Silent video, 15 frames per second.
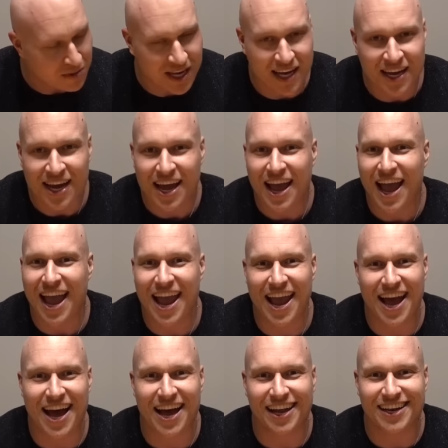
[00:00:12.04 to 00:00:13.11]
me,
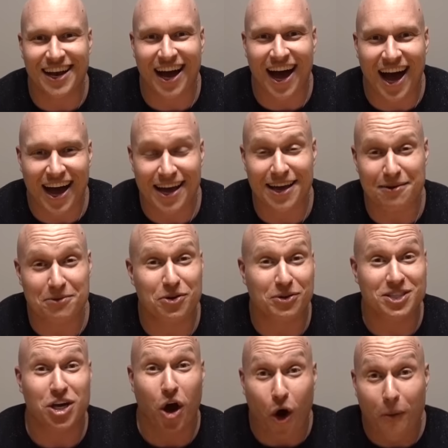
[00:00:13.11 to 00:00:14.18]
and I am going
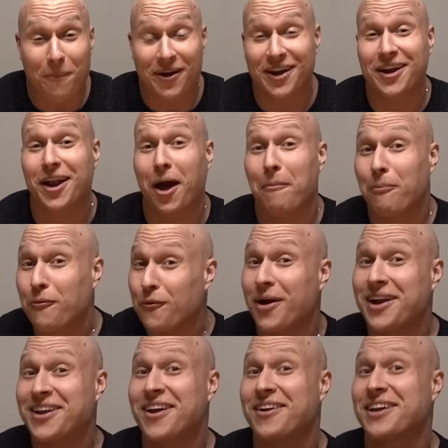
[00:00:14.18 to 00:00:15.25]
to open it up
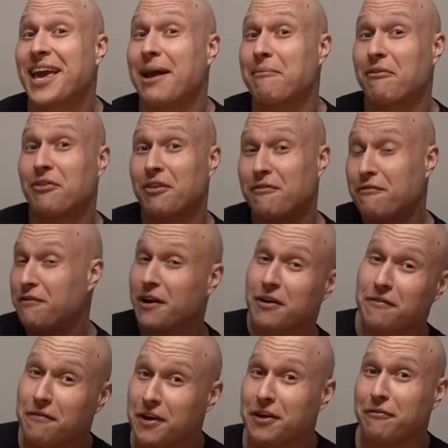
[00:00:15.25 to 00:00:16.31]
right here on camera for the
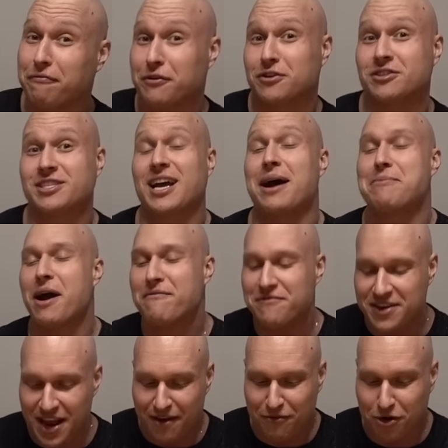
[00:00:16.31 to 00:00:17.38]
very, very first time. I've
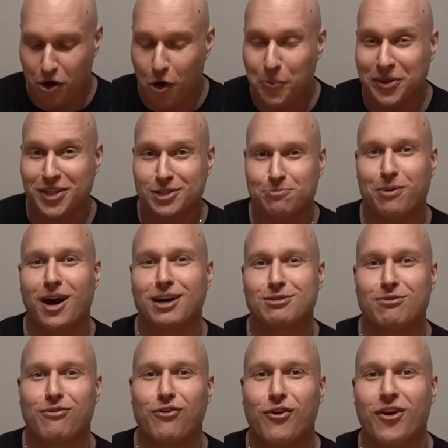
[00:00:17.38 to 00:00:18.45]
never opened this box
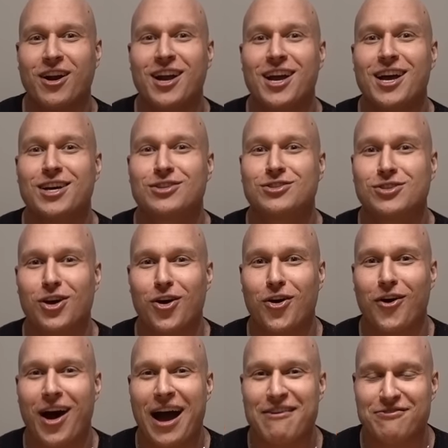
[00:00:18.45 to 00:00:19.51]
before,
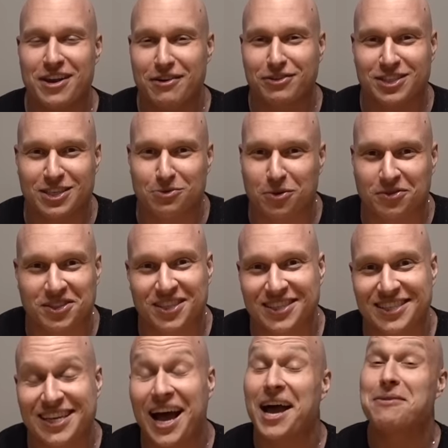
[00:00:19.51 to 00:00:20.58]
so I've never seen what's
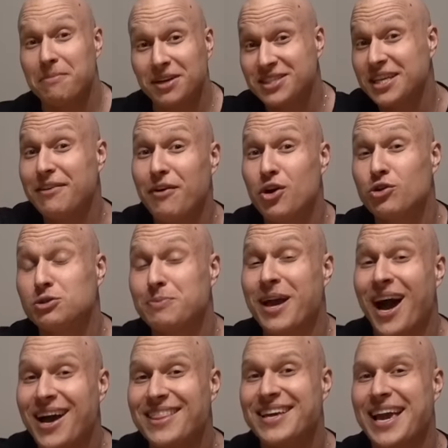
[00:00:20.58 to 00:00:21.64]
inside. Meldiva, who's
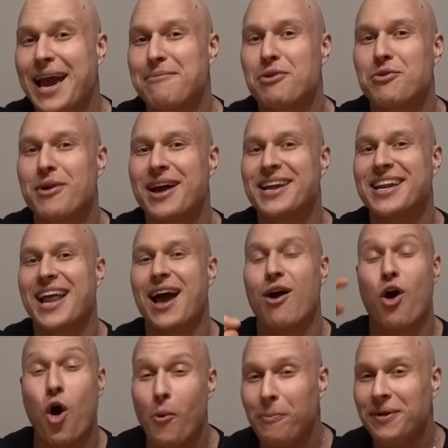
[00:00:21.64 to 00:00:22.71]
behind the camera right
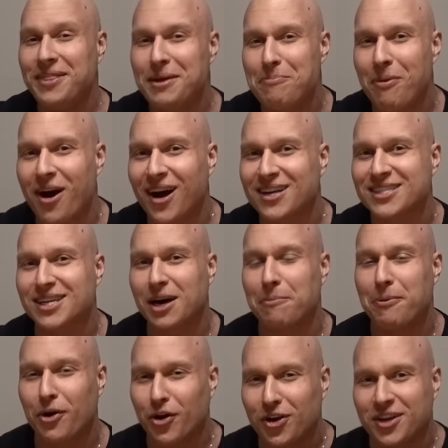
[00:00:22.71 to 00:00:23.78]
now, opened the box
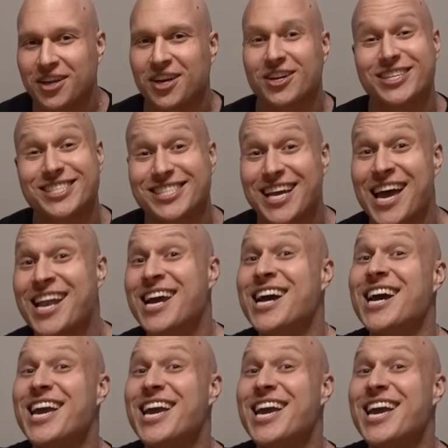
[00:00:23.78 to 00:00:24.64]
up earlier and said,